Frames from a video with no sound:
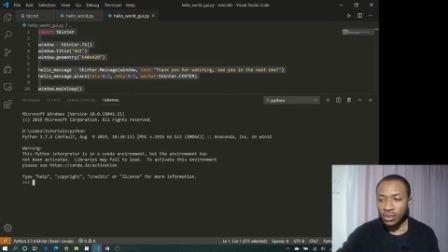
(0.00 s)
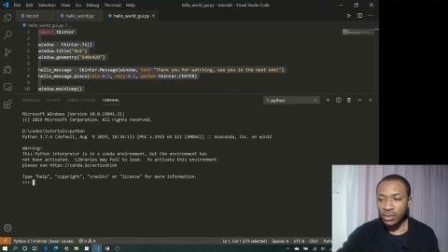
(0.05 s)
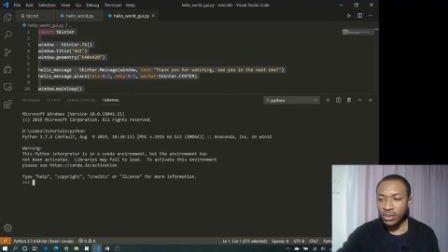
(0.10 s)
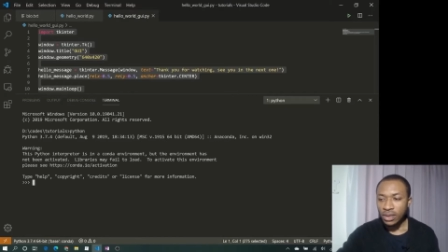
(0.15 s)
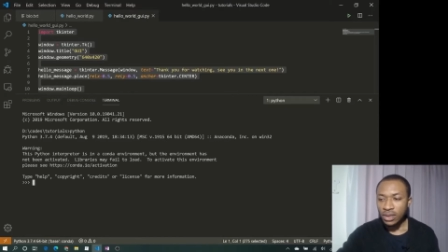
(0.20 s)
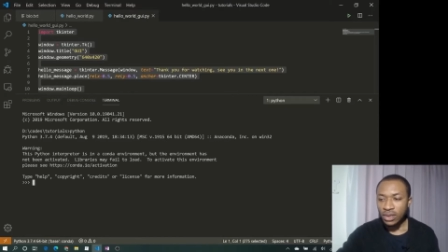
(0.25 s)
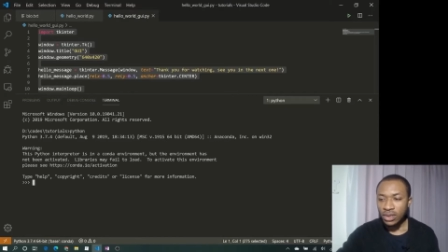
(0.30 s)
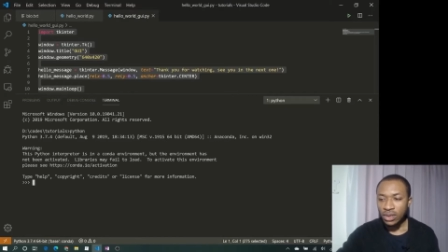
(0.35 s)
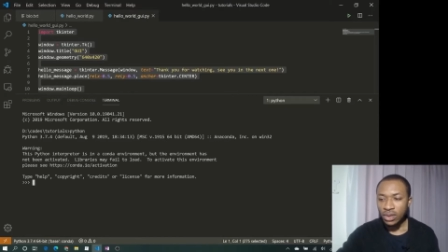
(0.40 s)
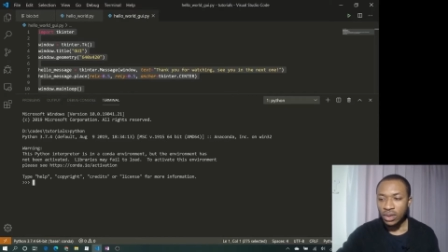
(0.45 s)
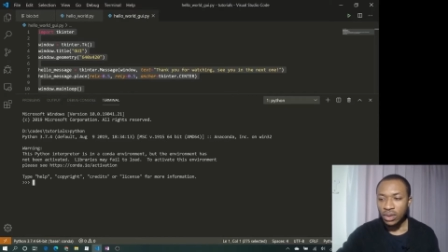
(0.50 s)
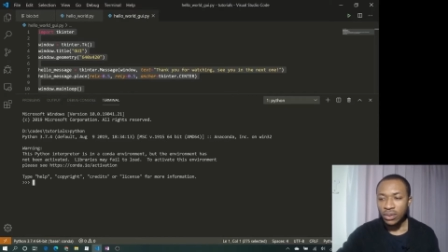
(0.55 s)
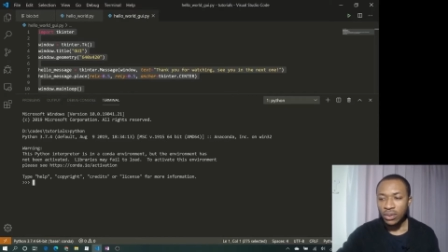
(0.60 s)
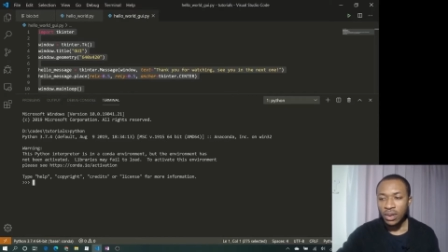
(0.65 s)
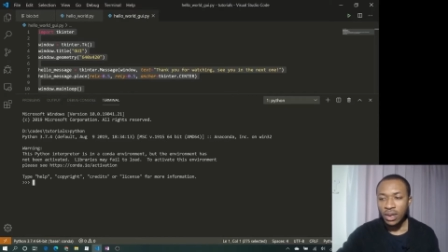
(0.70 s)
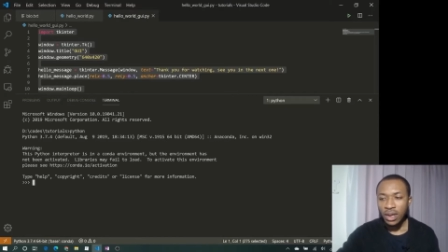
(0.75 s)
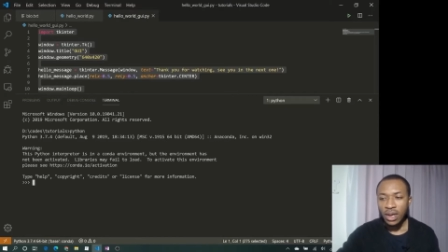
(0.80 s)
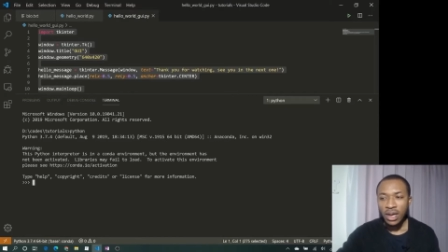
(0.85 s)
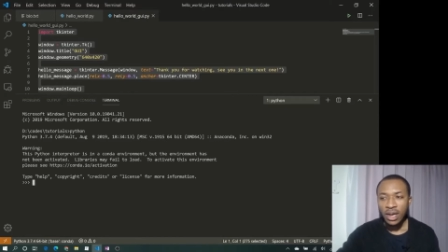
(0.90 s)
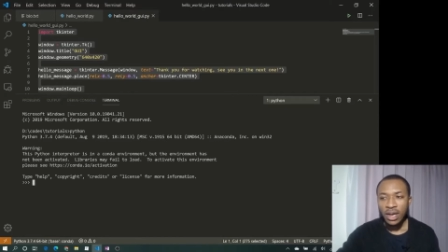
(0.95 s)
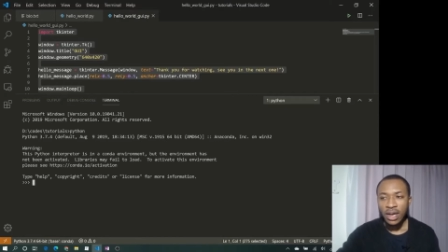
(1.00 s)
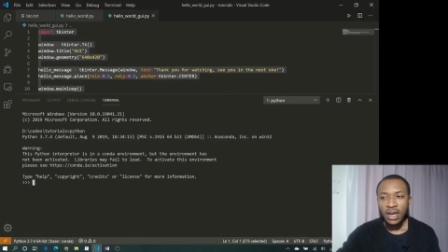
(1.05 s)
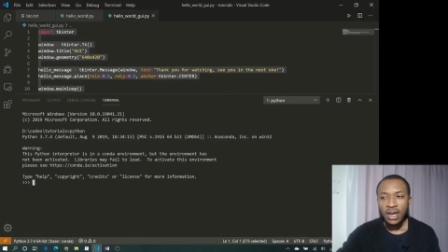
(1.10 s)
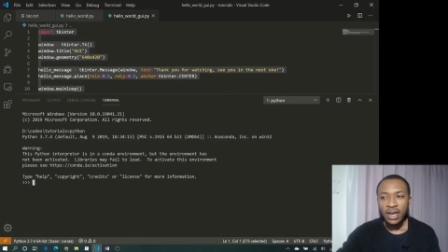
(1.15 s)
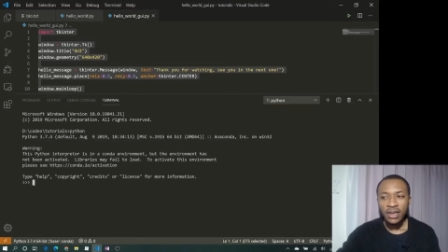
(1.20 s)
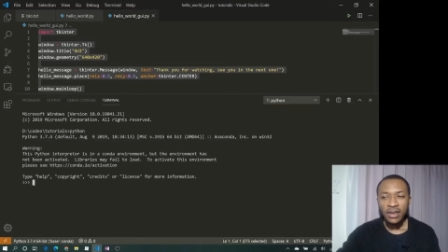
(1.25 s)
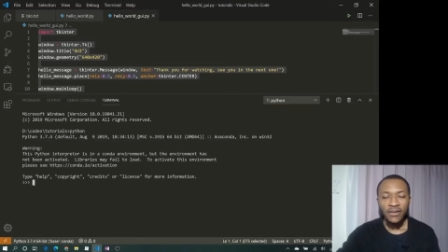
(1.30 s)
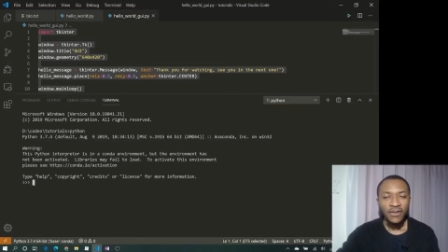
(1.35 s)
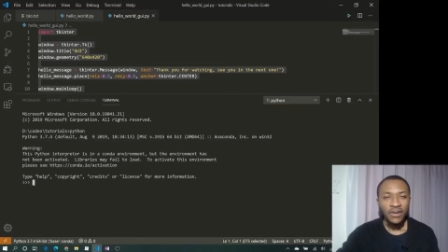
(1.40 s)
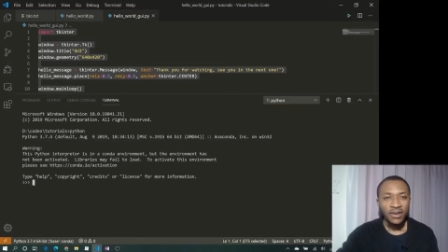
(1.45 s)
So
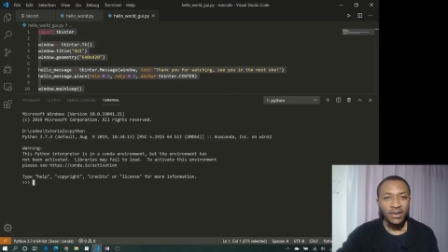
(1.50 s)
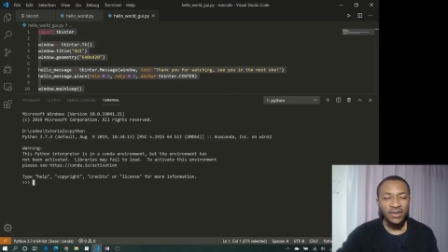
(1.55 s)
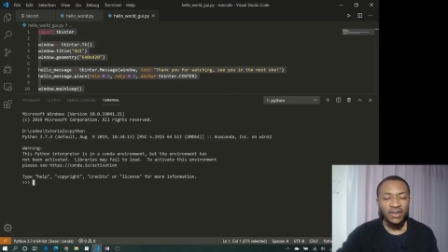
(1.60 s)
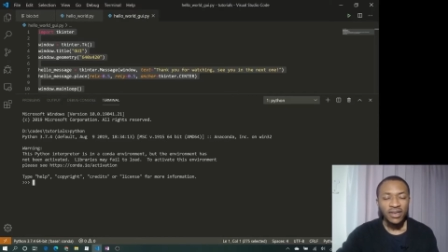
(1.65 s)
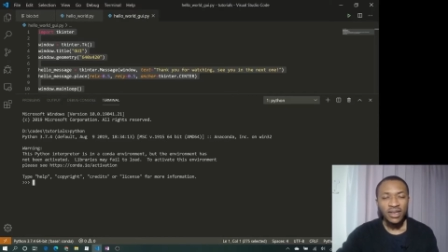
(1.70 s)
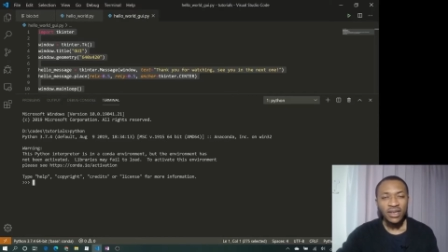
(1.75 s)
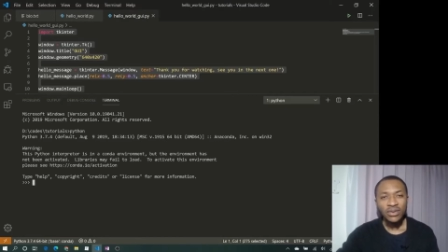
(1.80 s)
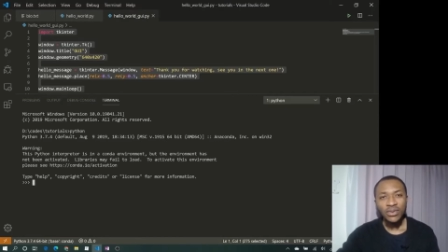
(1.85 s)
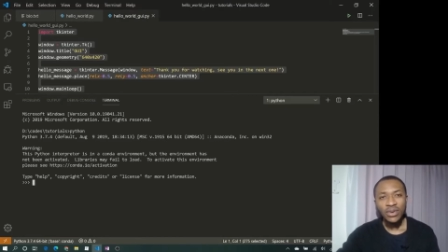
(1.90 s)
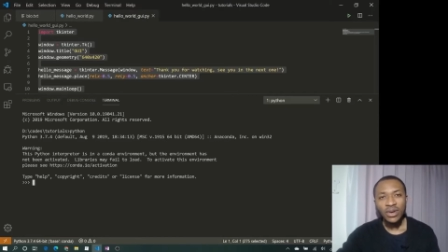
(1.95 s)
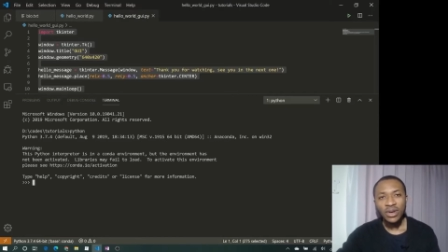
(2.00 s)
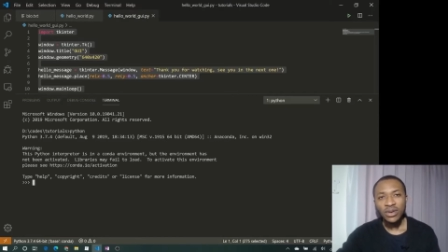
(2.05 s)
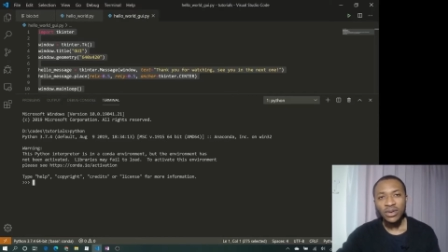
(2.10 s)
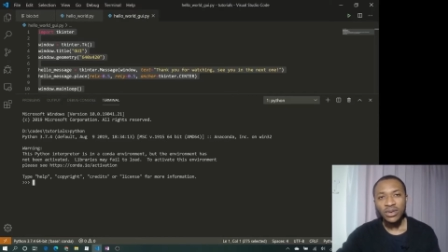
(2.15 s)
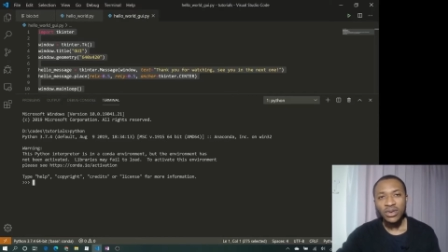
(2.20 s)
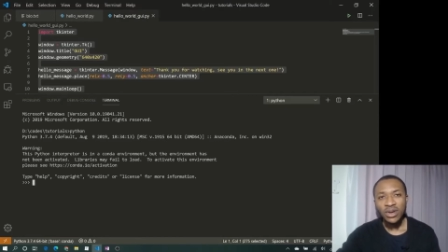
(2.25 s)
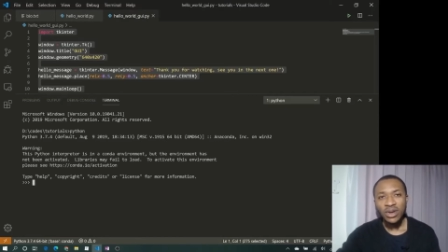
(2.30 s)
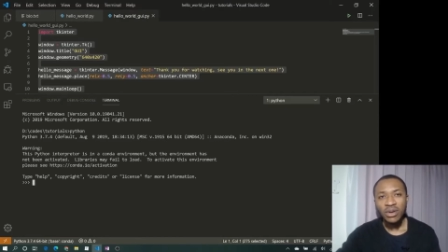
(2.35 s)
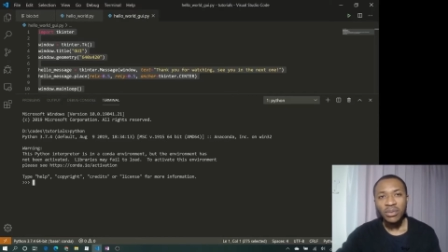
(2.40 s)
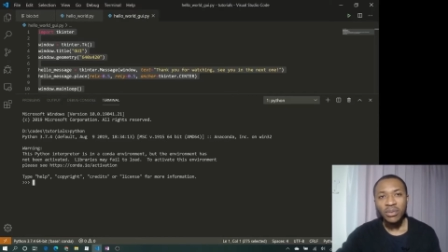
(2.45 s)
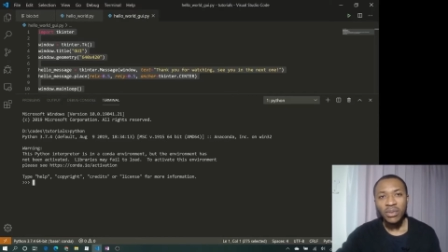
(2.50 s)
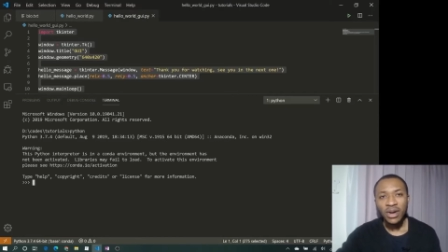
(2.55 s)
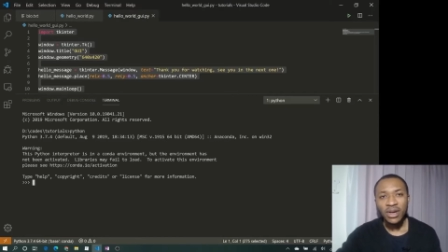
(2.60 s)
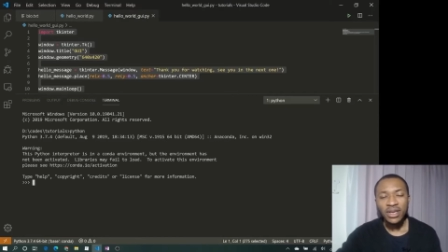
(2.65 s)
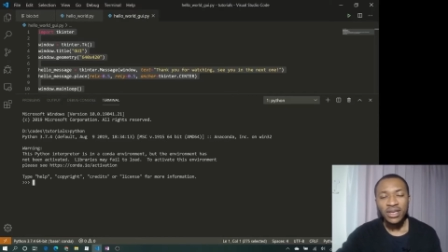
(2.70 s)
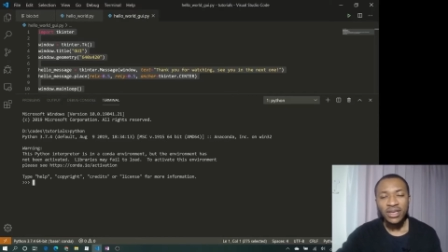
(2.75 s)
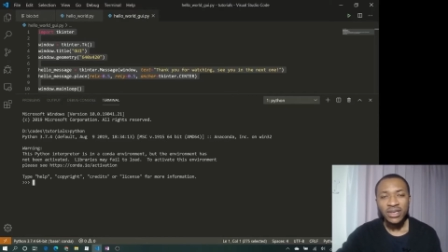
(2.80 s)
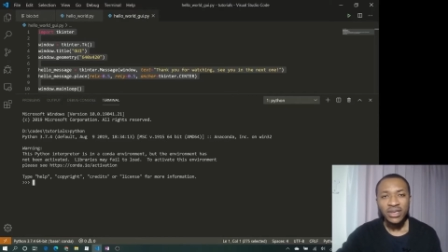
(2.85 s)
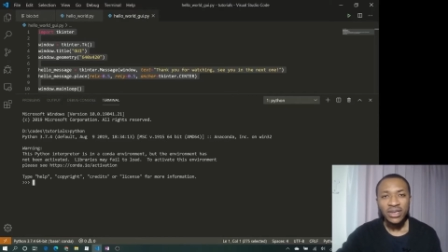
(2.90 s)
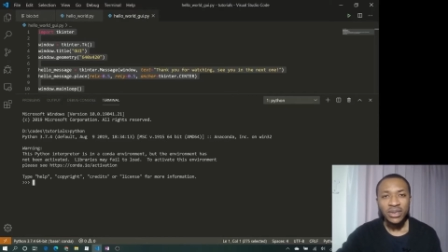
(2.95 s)
the first thing we're going to talk about
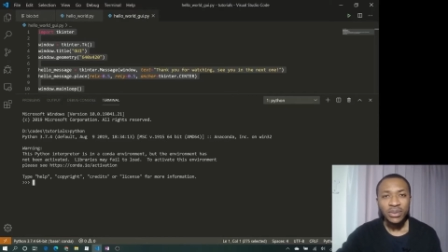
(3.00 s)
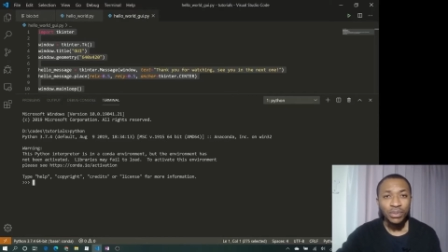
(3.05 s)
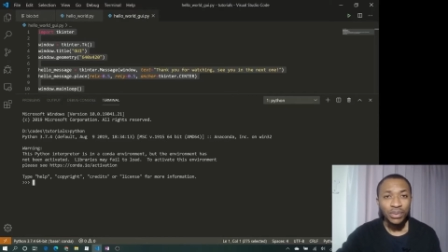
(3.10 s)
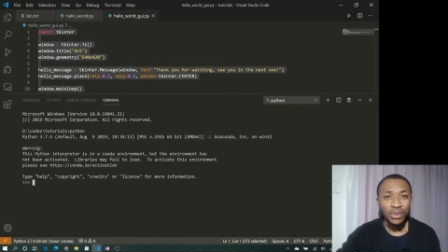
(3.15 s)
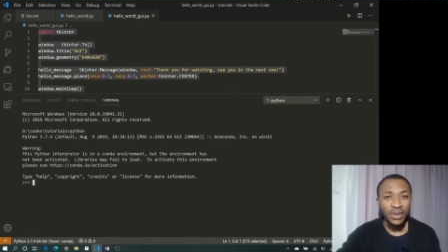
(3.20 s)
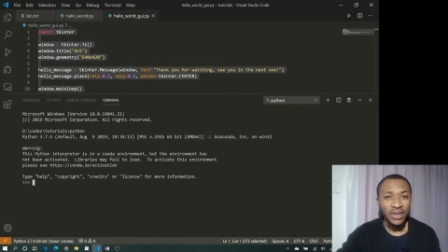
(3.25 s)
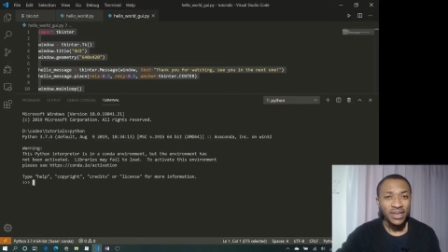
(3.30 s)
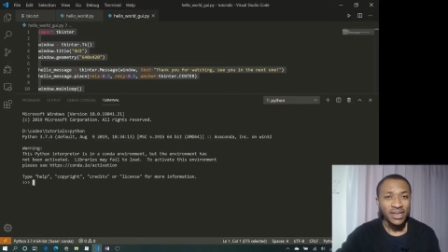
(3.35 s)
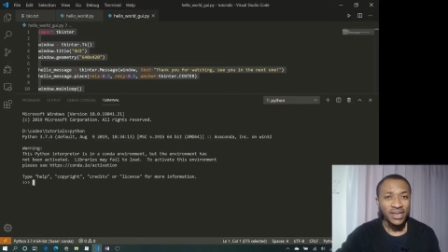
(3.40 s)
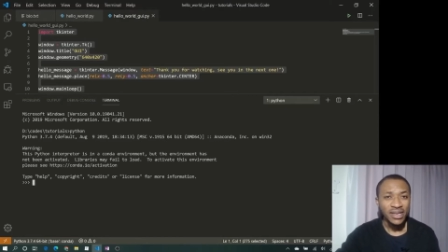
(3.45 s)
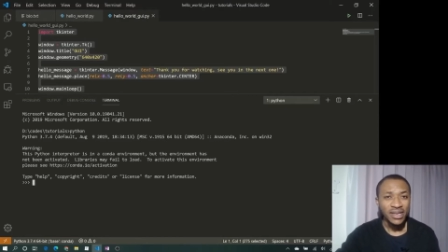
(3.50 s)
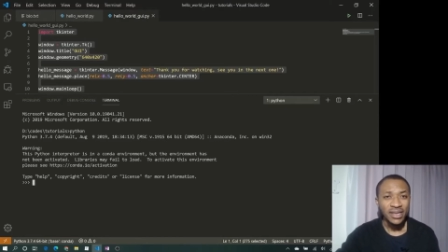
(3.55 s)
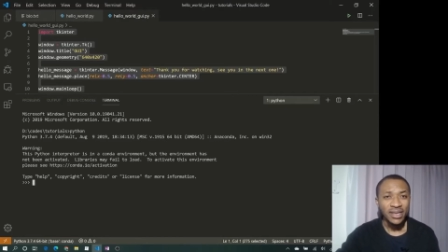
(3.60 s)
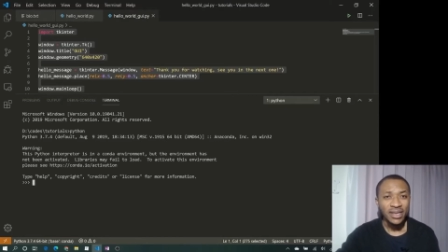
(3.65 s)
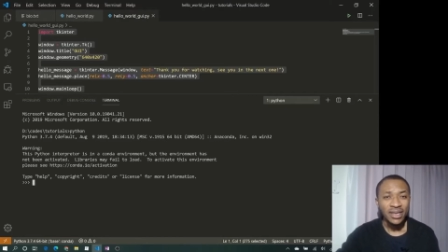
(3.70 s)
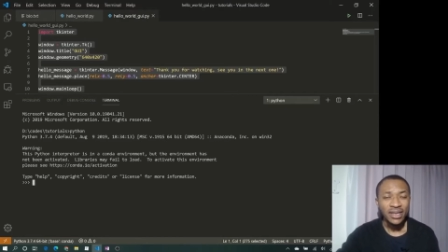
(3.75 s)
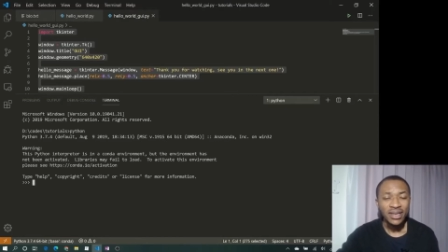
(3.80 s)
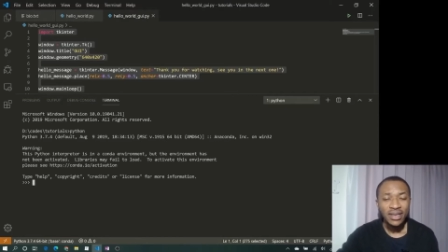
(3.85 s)
is printing.